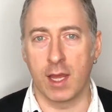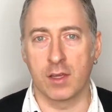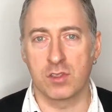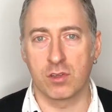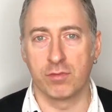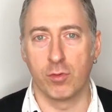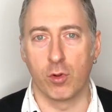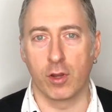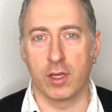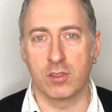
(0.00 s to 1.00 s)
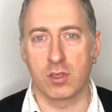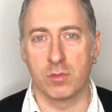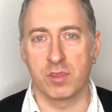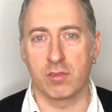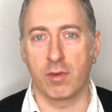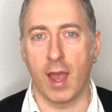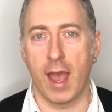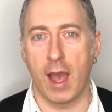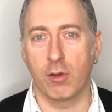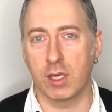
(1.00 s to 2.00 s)
answer for in terms of
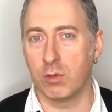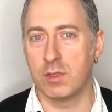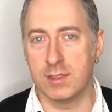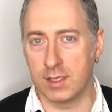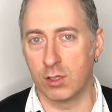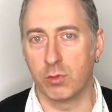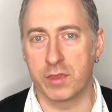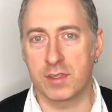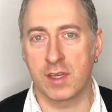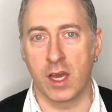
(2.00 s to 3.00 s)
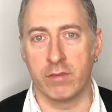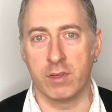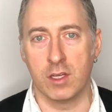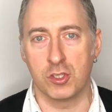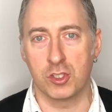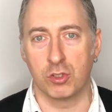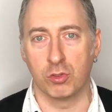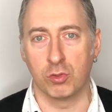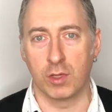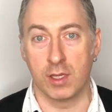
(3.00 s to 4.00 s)
how he would deal with this kind of an
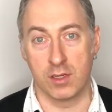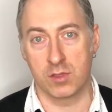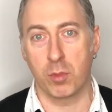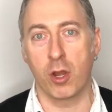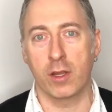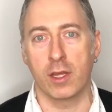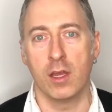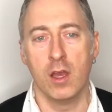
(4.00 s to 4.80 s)
issue in his party.